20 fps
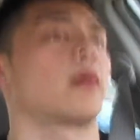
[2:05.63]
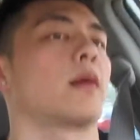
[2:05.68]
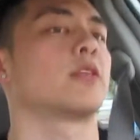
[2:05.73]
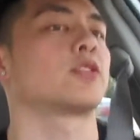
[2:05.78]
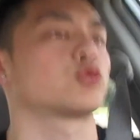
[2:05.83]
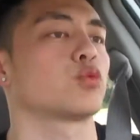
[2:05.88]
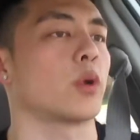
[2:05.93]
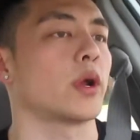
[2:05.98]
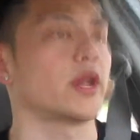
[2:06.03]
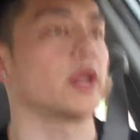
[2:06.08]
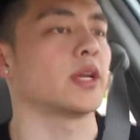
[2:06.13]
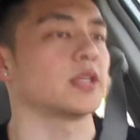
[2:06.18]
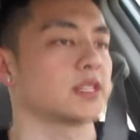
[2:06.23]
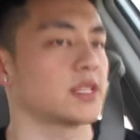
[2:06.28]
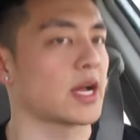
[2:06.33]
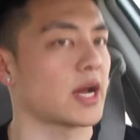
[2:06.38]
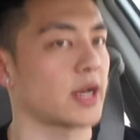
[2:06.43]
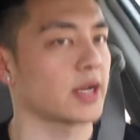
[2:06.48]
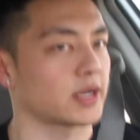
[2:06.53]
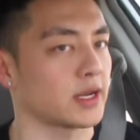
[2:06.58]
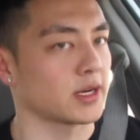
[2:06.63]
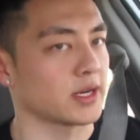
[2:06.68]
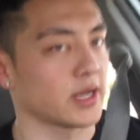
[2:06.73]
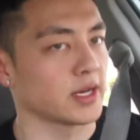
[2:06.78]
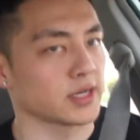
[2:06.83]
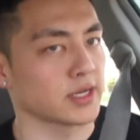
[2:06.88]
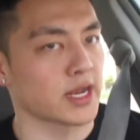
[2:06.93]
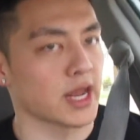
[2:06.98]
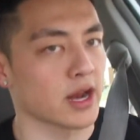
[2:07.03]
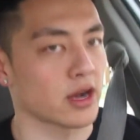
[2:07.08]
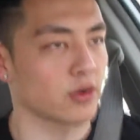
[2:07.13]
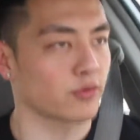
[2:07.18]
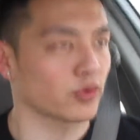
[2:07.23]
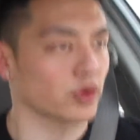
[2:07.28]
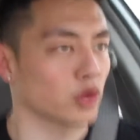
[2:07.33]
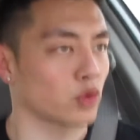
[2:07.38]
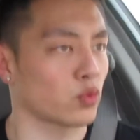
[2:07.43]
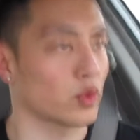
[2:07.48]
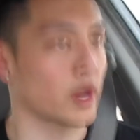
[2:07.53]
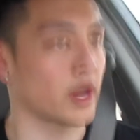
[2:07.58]
sweating is not a good indicator of a
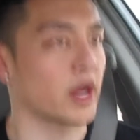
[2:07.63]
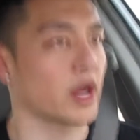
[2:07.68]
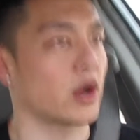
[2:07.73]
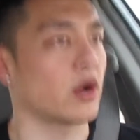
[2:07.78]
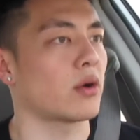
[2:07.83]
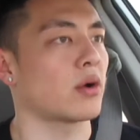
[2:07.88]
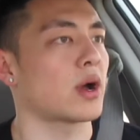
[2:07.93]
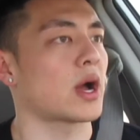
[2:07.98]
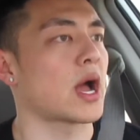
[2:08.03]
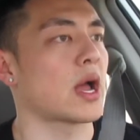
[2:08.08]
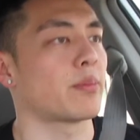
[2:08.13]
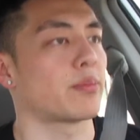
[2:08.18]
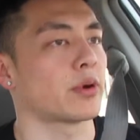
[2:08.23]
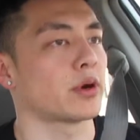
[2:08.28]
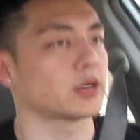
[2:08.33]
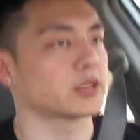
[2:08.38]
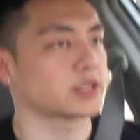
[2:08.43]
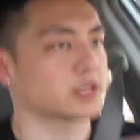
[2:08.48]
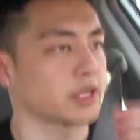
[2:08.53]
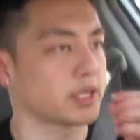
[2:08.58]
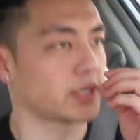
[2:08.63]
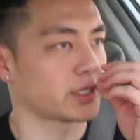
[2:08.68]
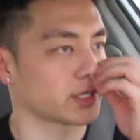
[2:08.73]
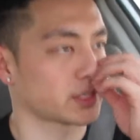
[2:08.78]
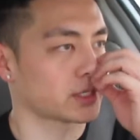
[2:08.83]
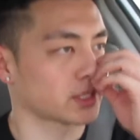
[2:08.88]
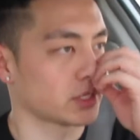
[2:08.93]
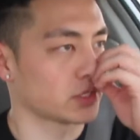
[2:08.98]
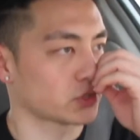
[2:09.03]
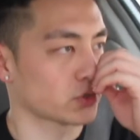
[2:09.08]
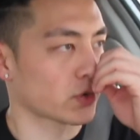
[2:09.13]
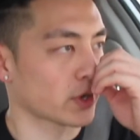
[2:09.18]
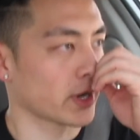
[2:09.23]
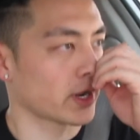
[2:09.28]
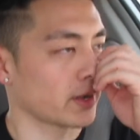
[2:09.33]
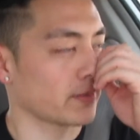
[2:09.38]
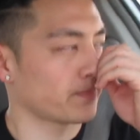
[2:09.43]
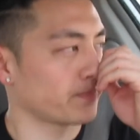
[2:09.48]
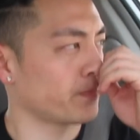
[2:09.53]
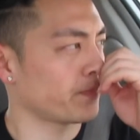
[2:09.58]
good workout. I personally just enjoy
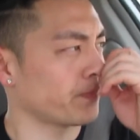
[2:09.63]
it.